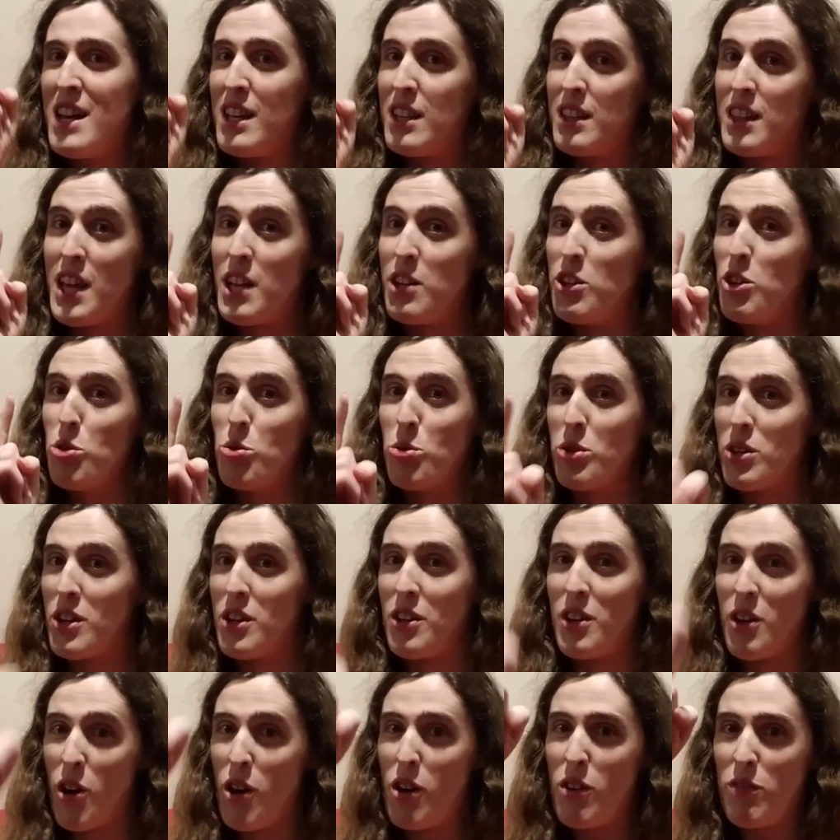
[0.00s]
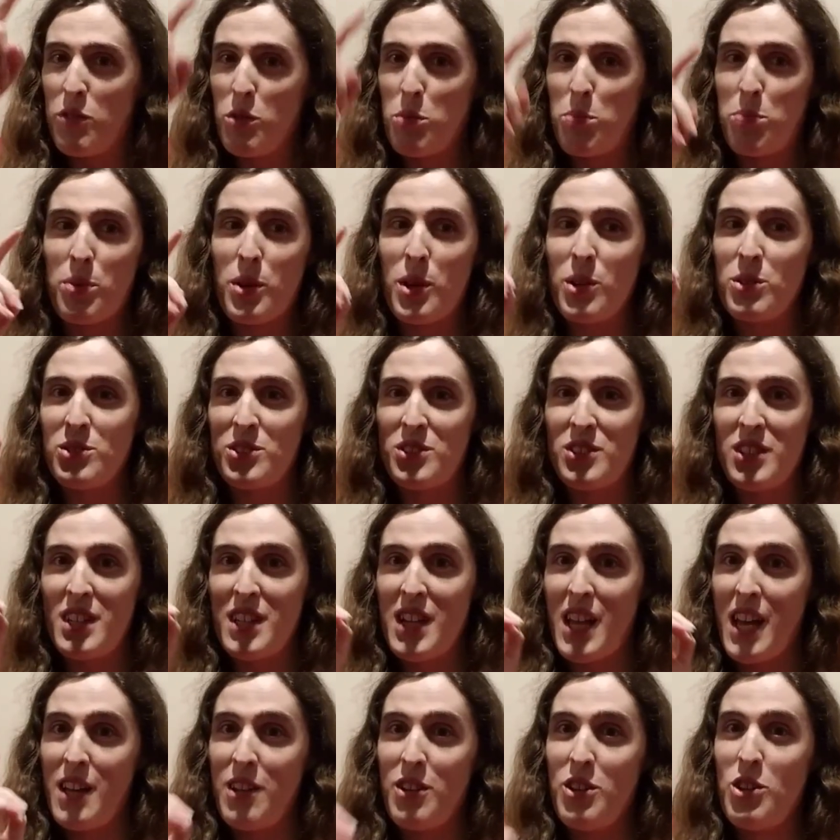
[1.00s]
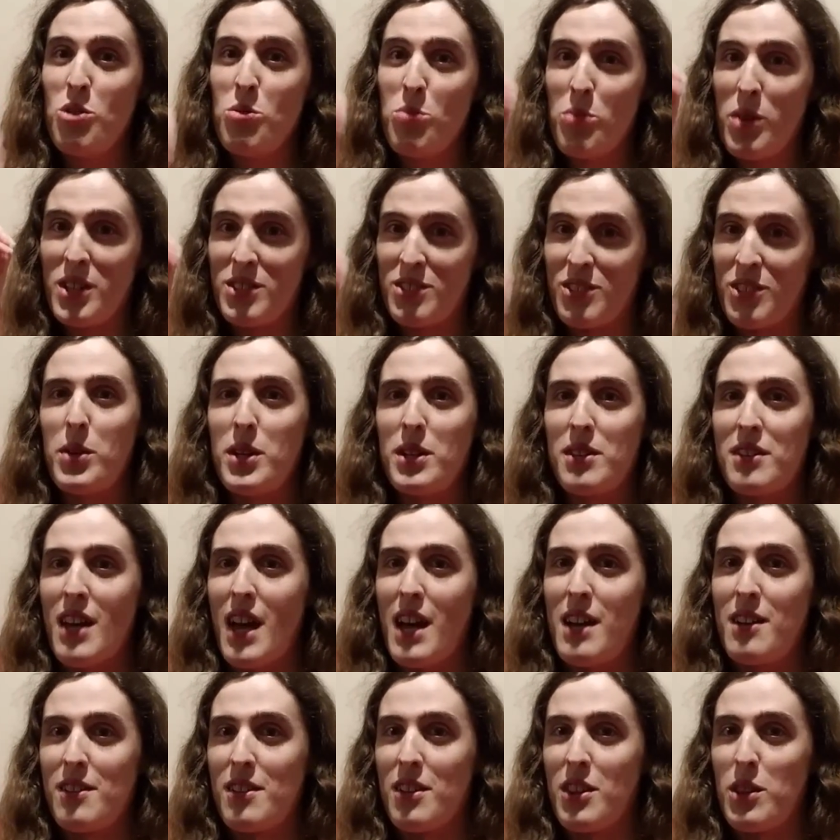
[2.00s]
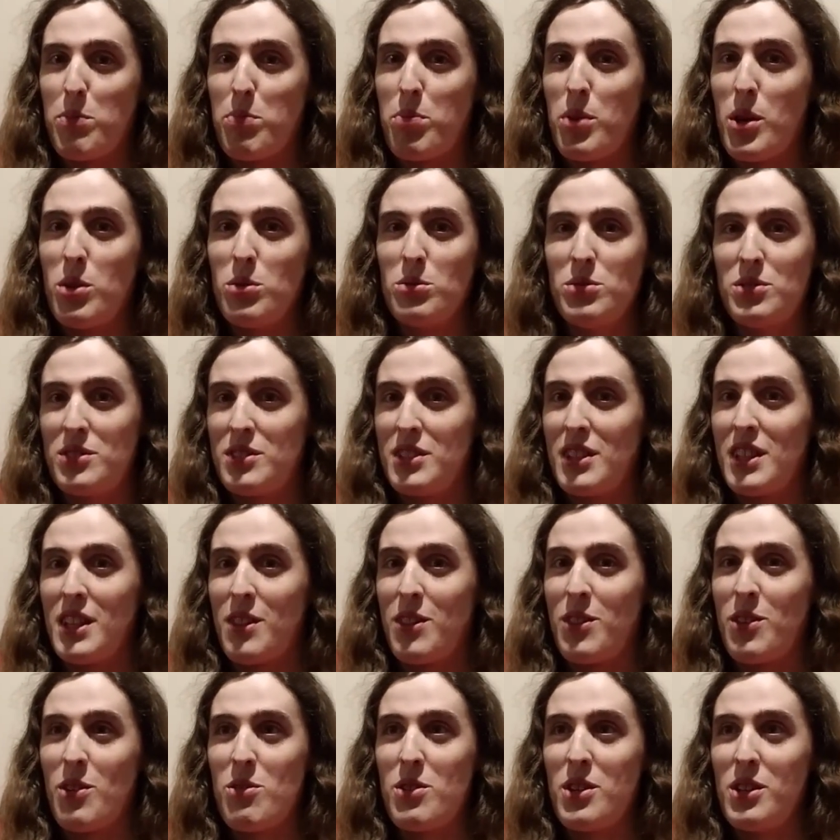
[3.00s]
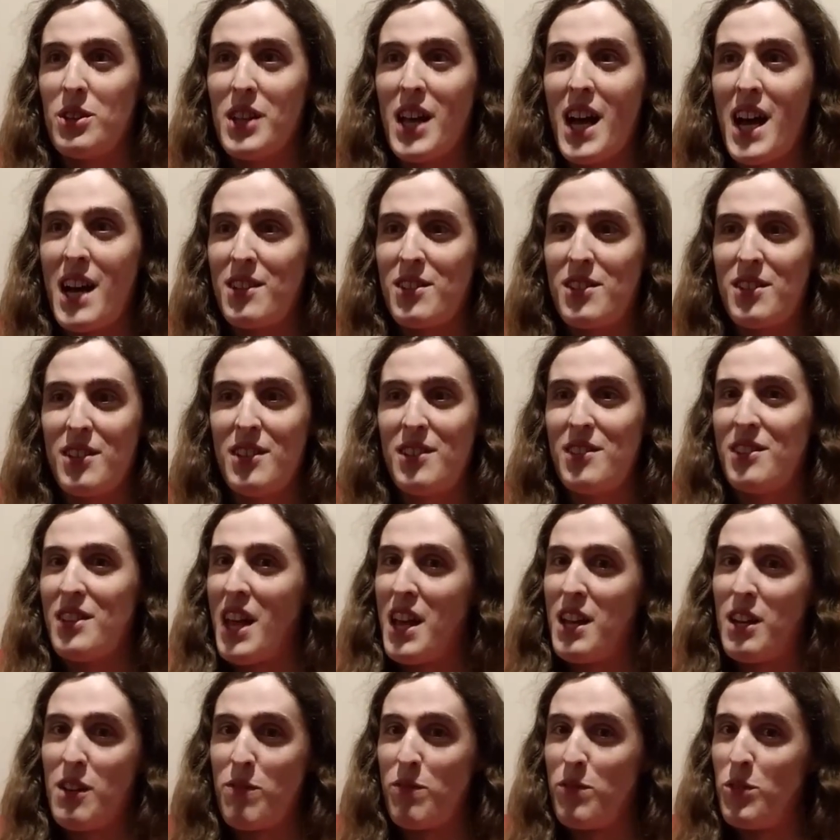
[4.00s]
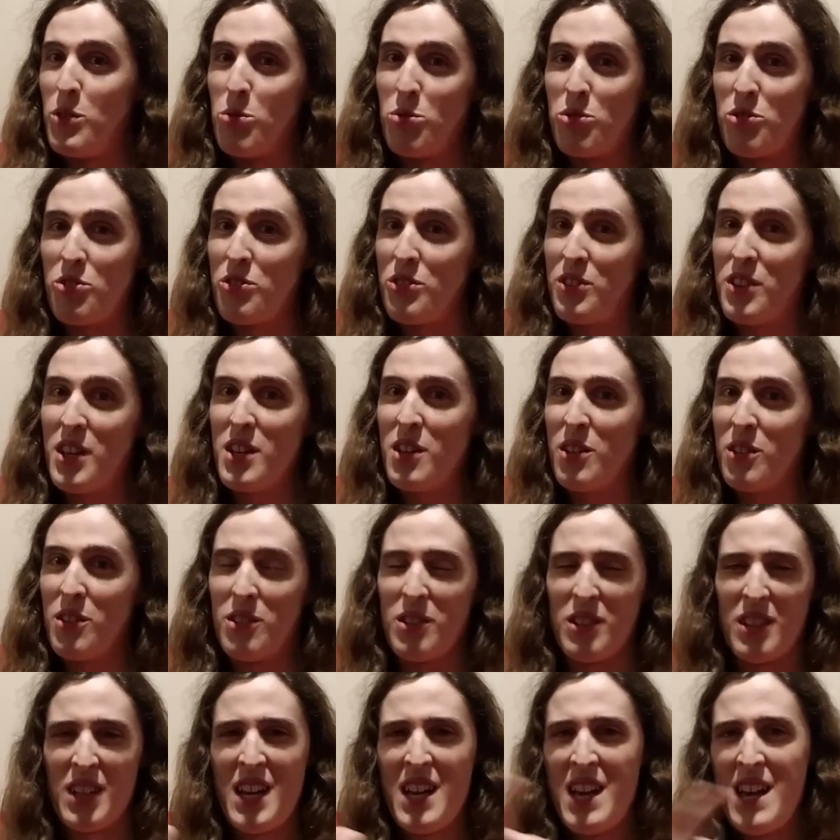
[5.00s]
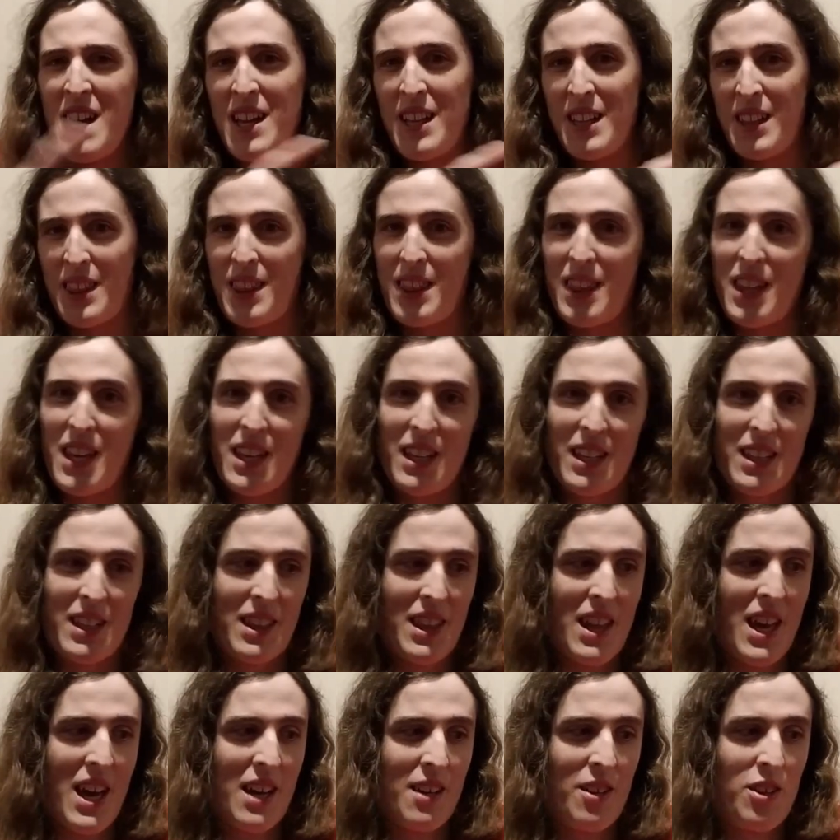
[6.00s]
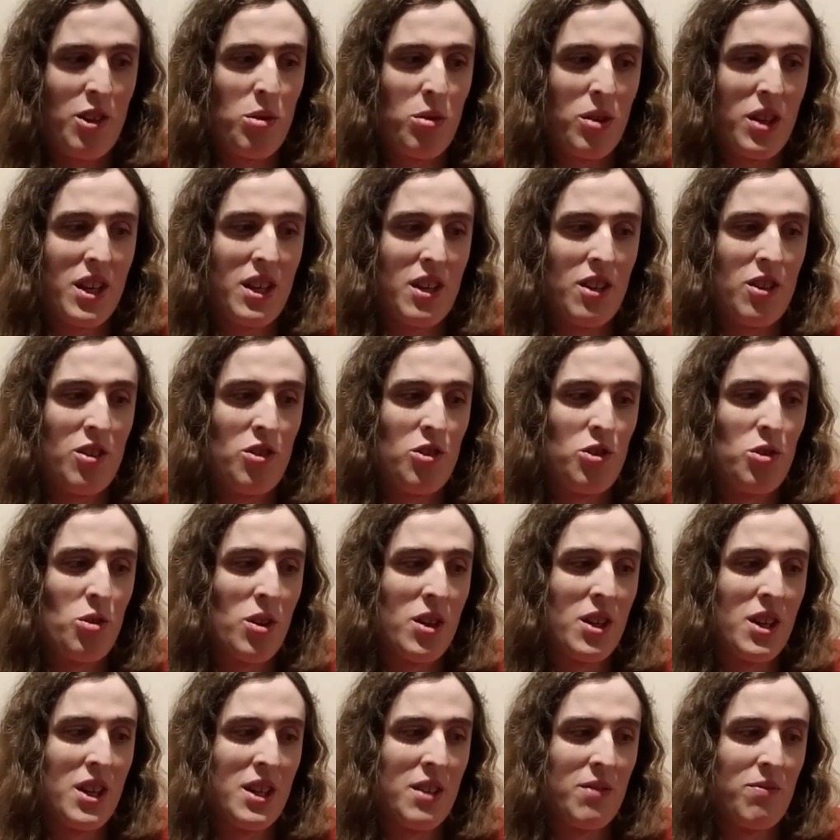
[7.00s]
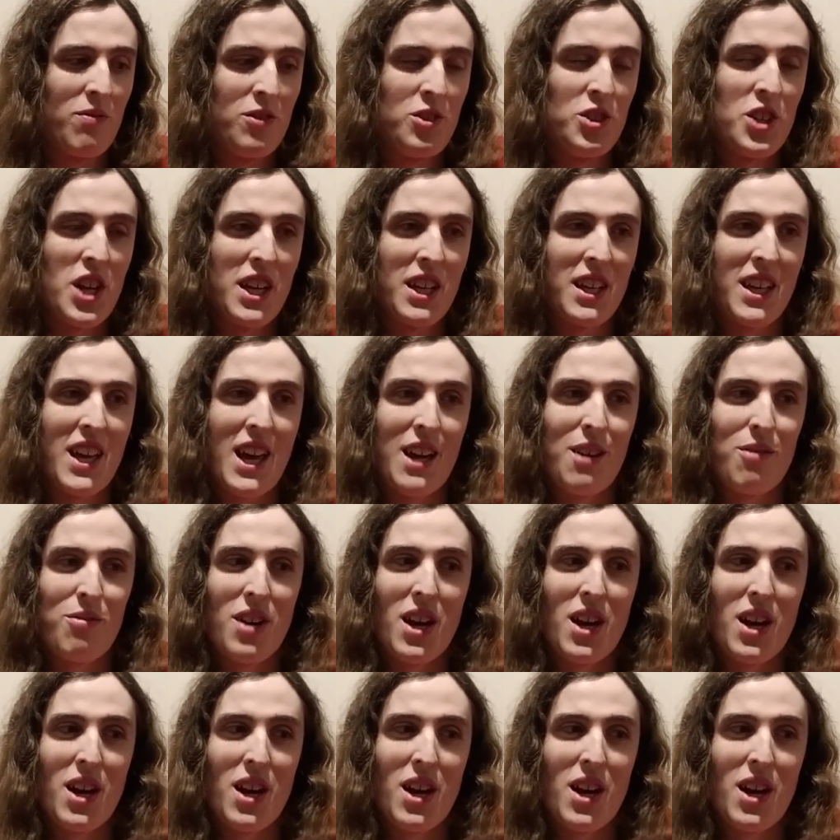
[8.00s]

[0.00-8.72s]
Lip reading: then you are an awful person and you must be tied to the post, get 30 lashes, and if you still think that you can enjoy J.K.